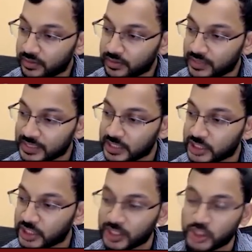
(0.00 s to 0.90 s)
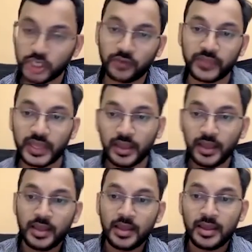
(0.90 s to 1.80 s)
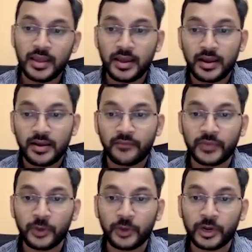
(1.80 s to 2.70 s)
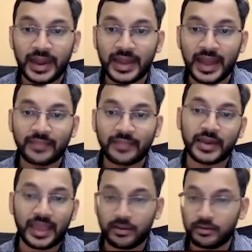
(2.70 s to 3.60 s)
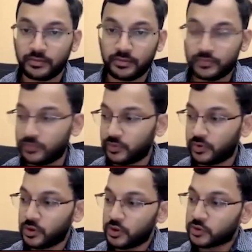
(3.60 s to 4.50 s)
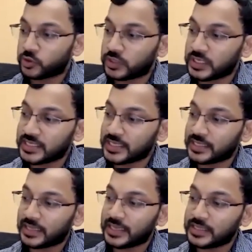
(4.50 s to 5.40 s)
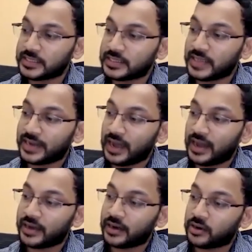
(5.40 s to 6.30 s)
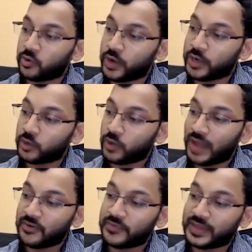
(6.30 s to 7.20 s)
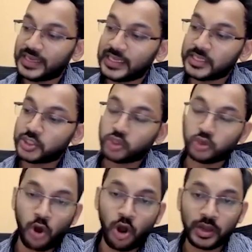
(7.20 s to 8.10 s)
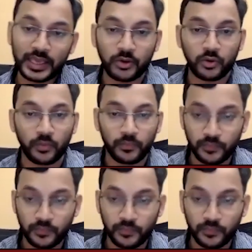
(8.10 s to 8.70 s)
that's the junction of the femur head and the neck. So these are the things that are going to have a very strong echo.